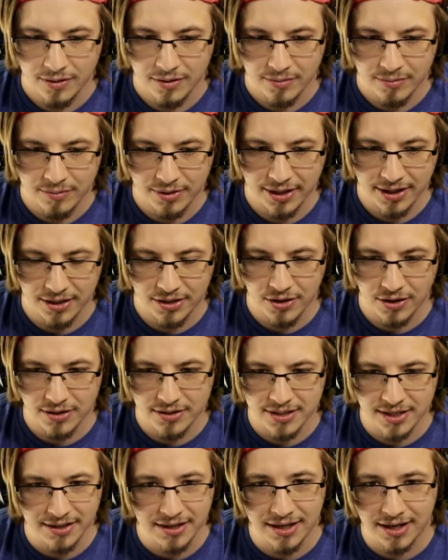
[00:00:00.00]
Planet
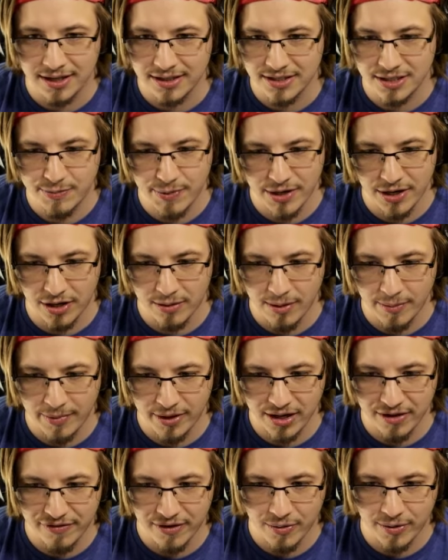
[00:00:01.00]
cards. I think I gotta spend all my
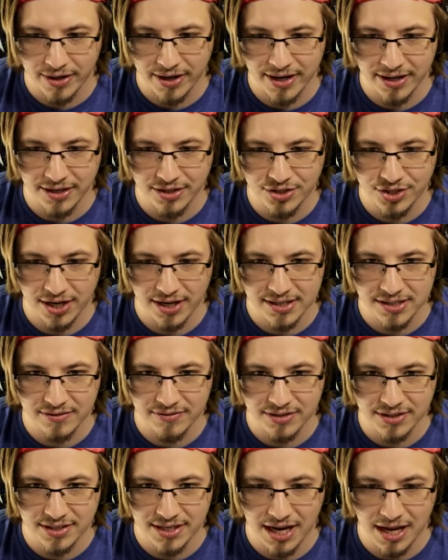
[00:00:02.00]
money if I want any chance of
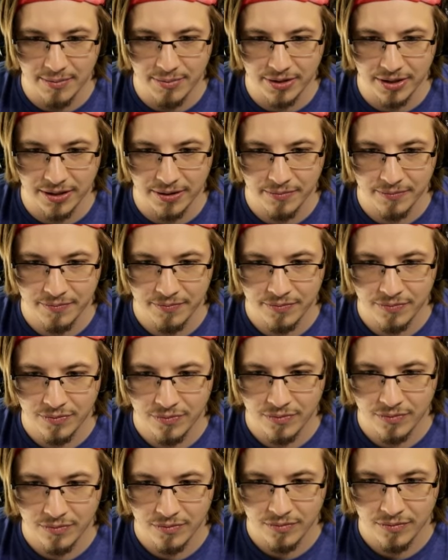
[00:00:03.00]
this happening.
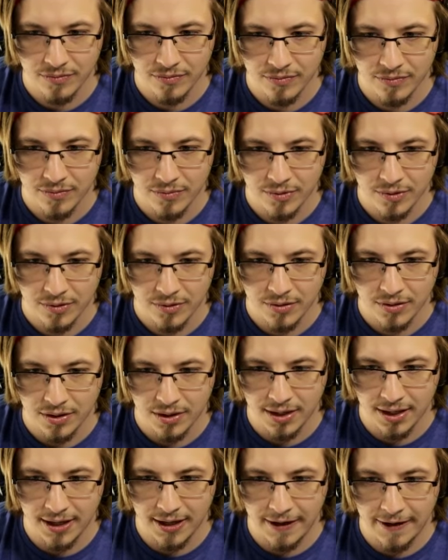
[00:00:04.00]

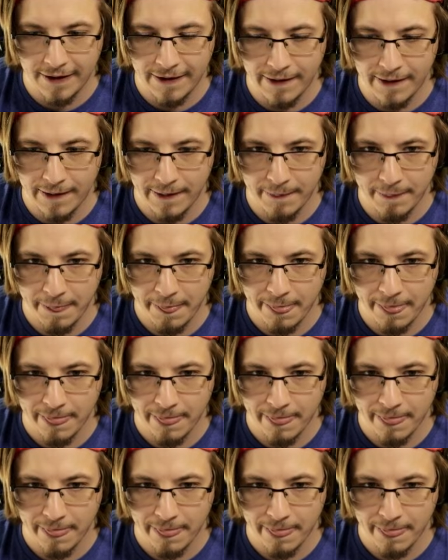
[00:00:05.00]
Um.